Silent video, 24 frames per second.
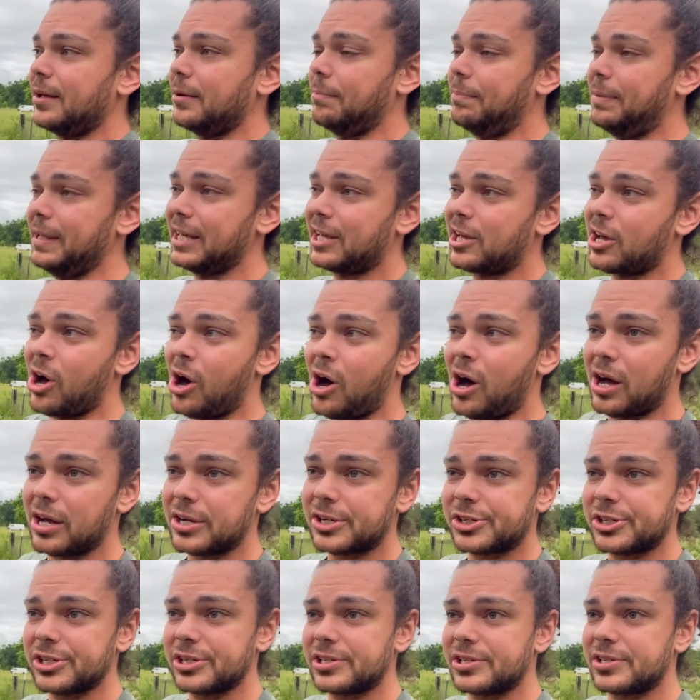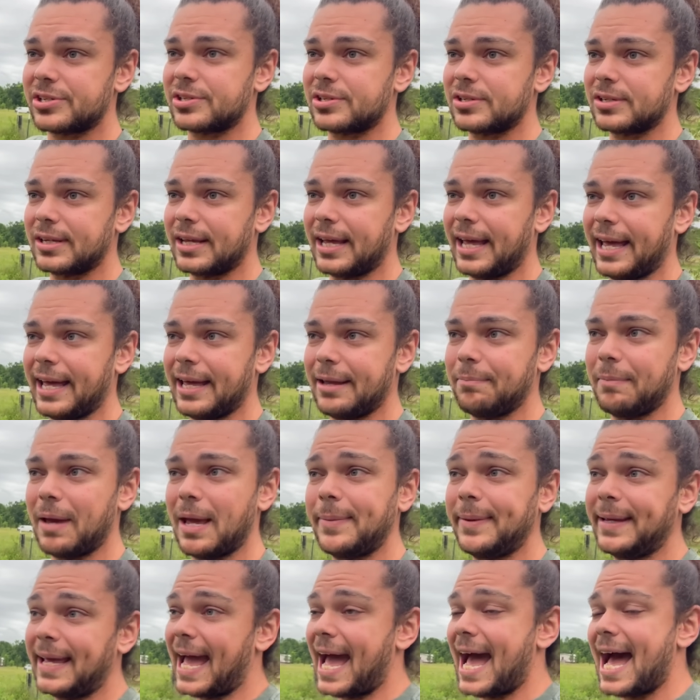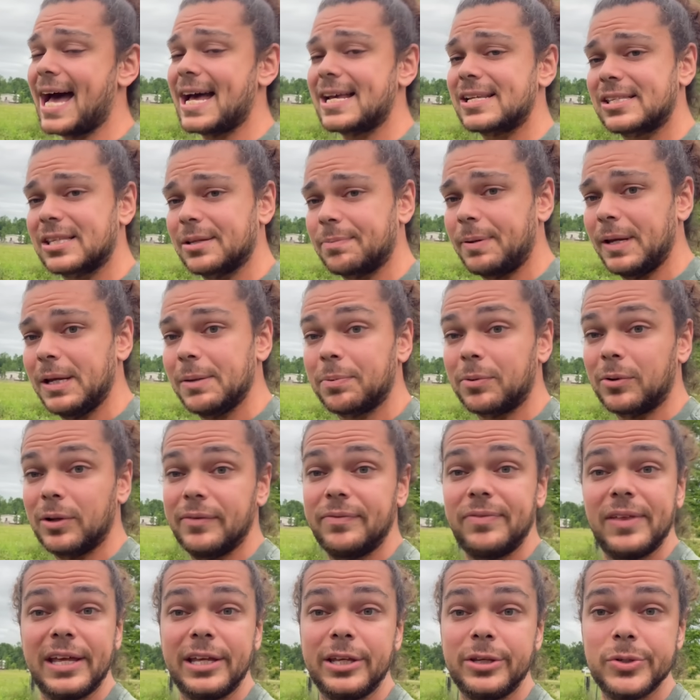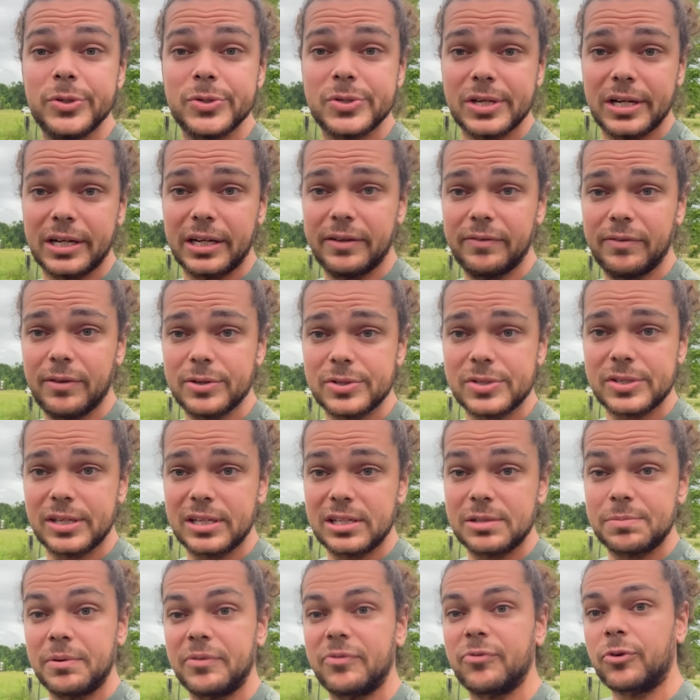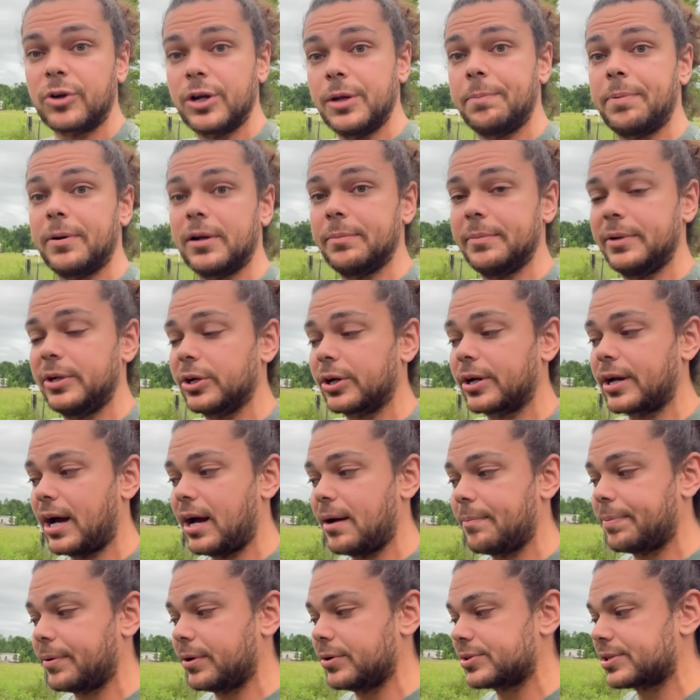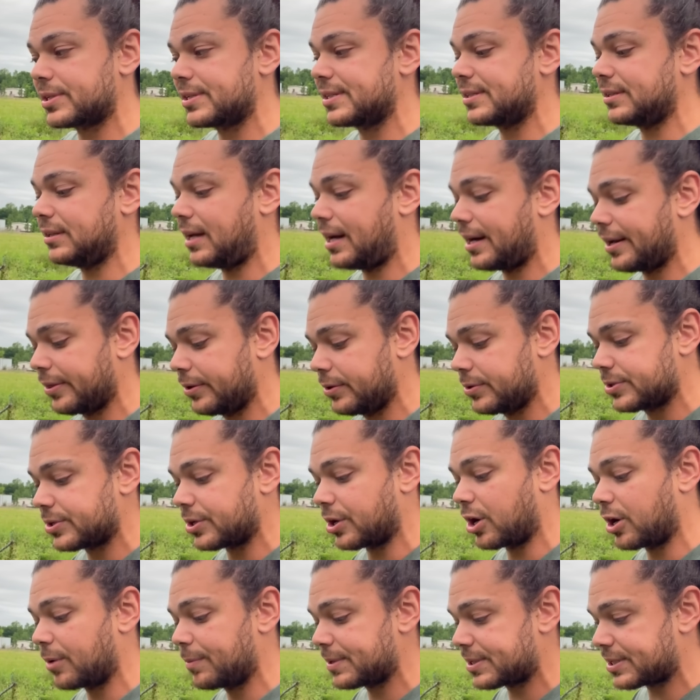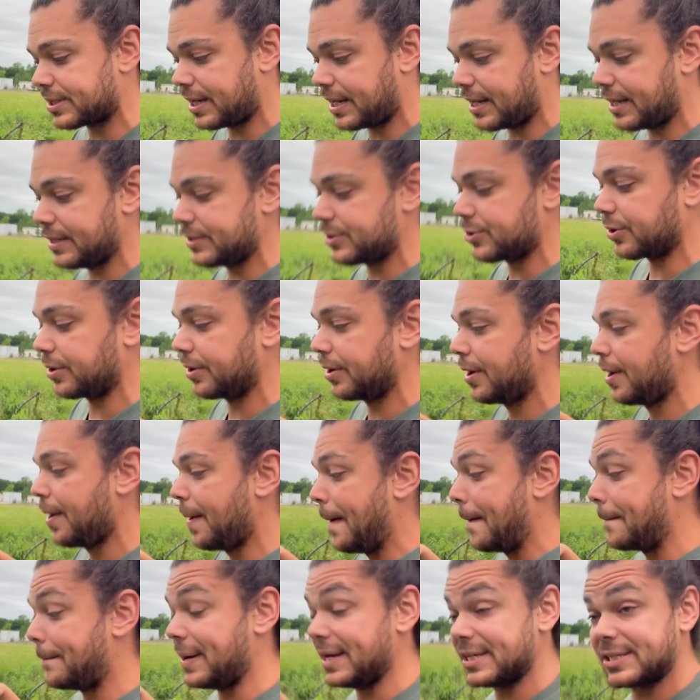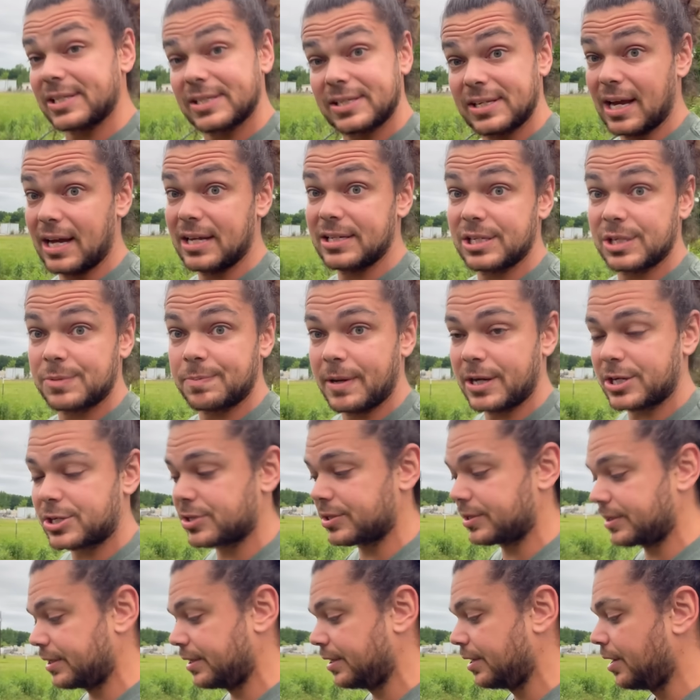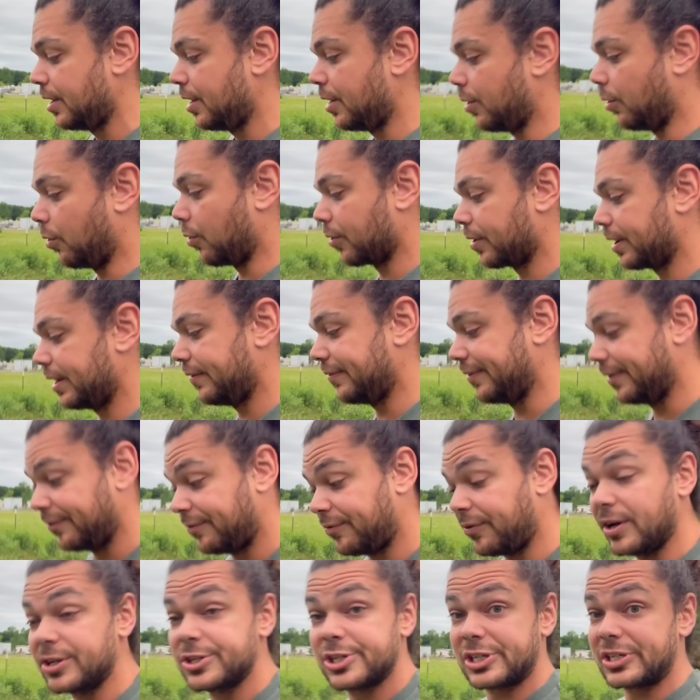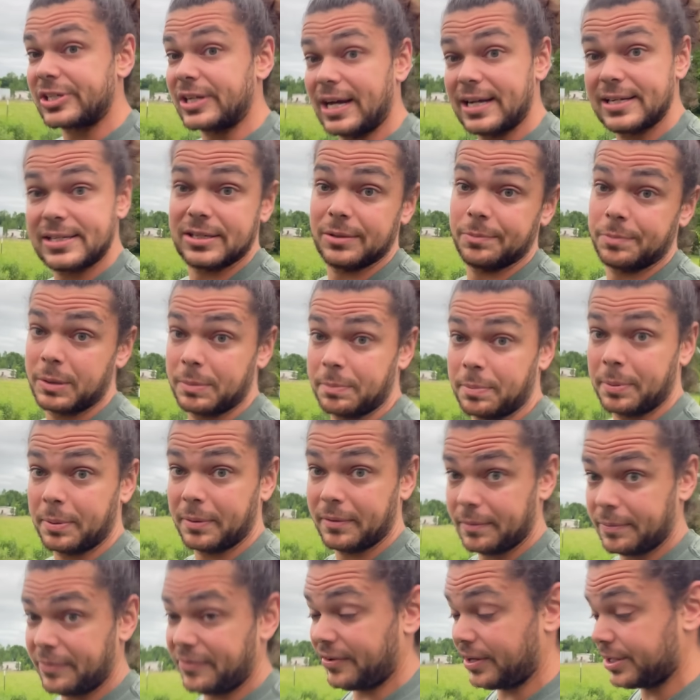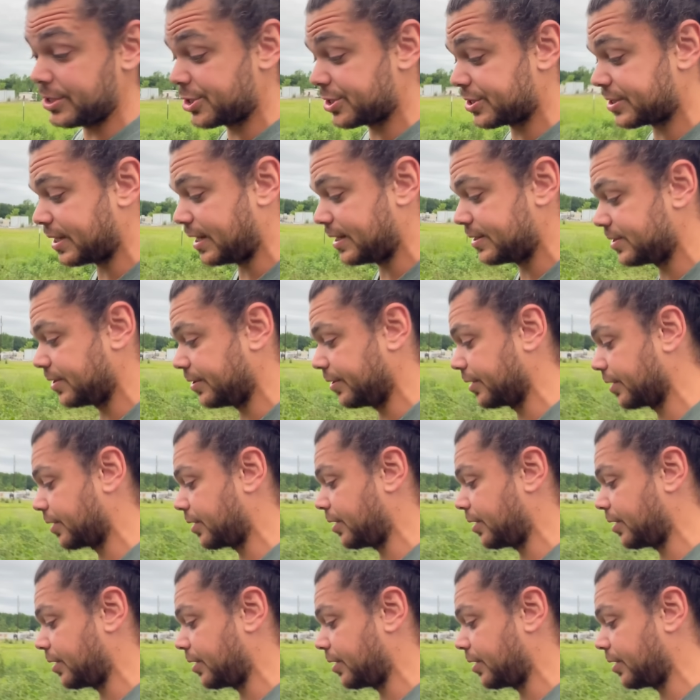be cautious and maybe ask the people if they use any of those things before you put them in your compost, because a lot of those herbicides or pesticides especially, or even fungicides, some people put fungicides on